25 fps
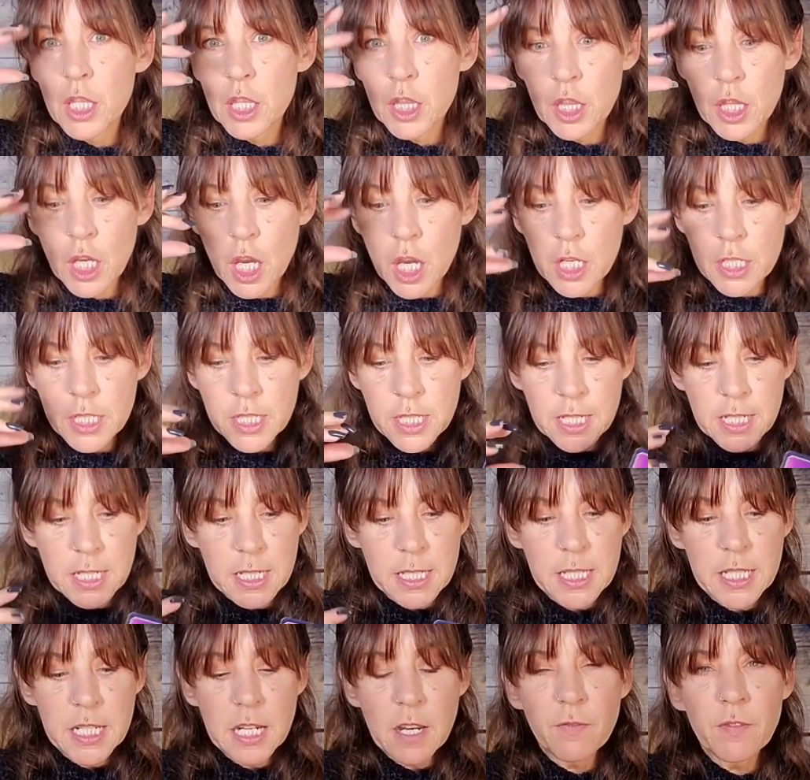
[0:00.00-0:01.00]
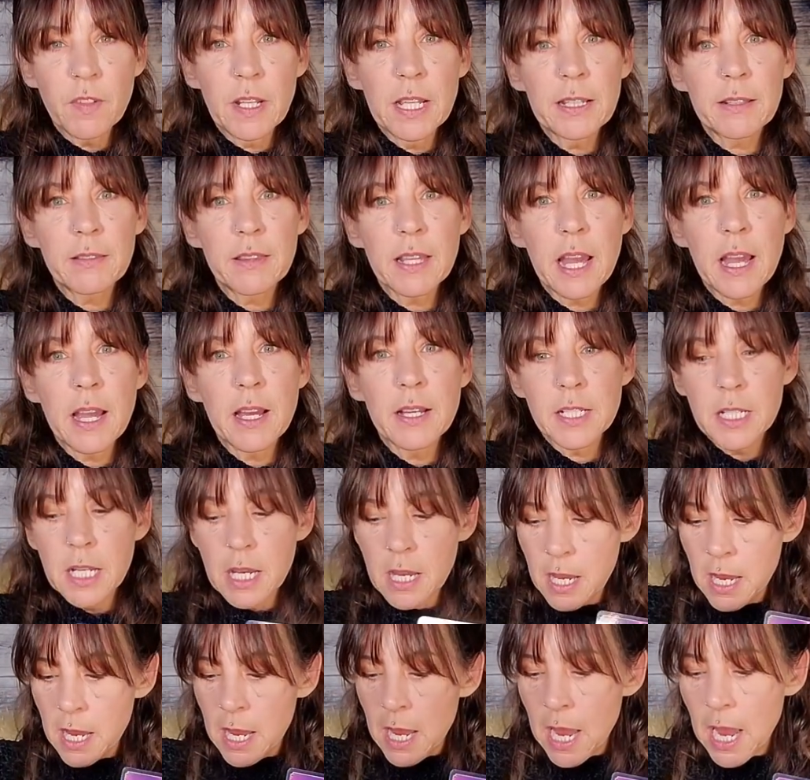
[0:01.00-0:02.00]
thoughts and stuff like that.
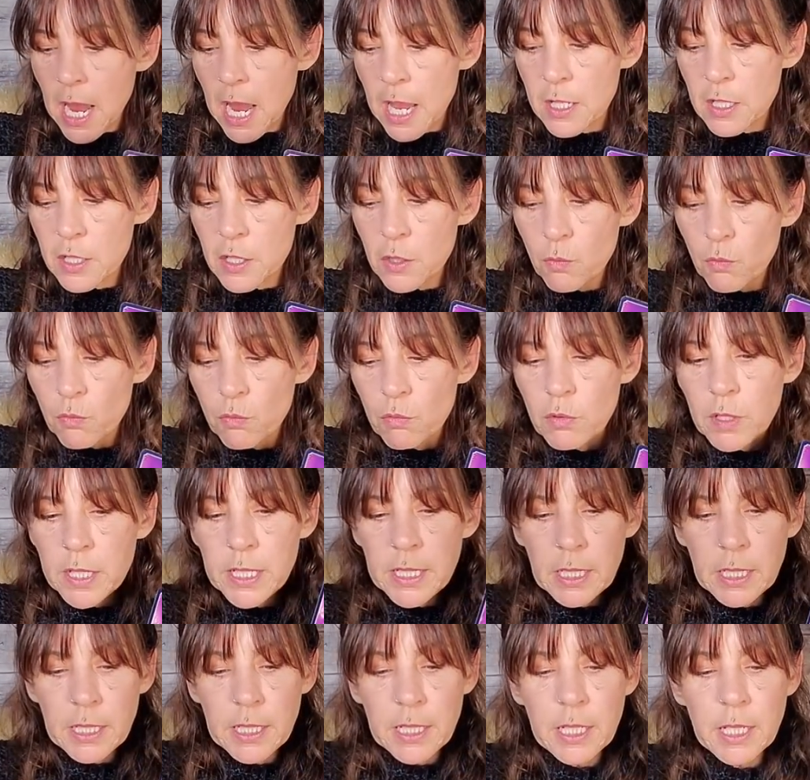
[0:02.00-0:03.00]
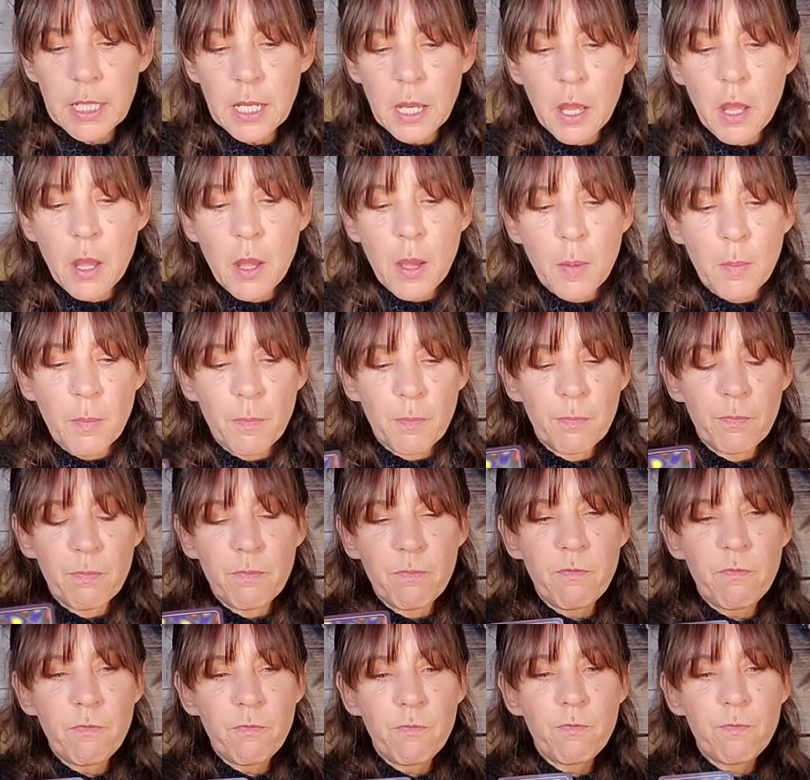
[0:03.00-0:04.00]
And really
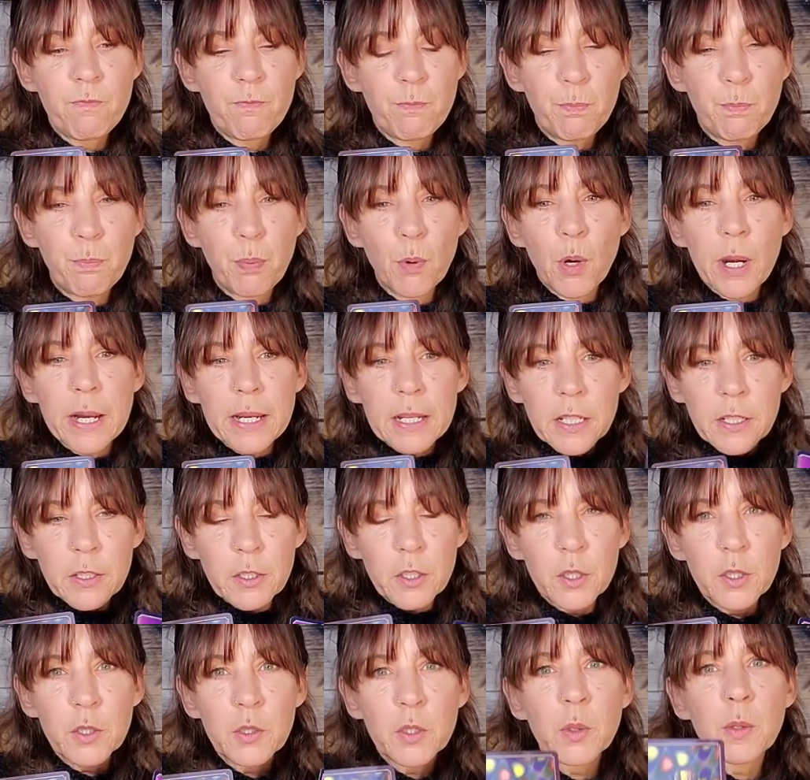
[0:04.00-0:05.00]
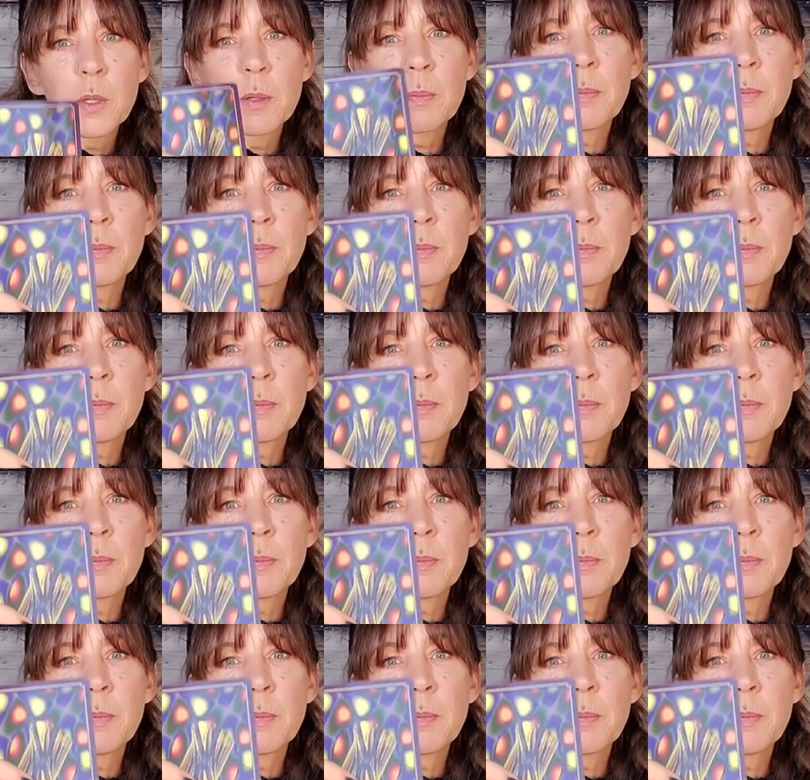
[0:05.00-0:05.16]
bringing you to a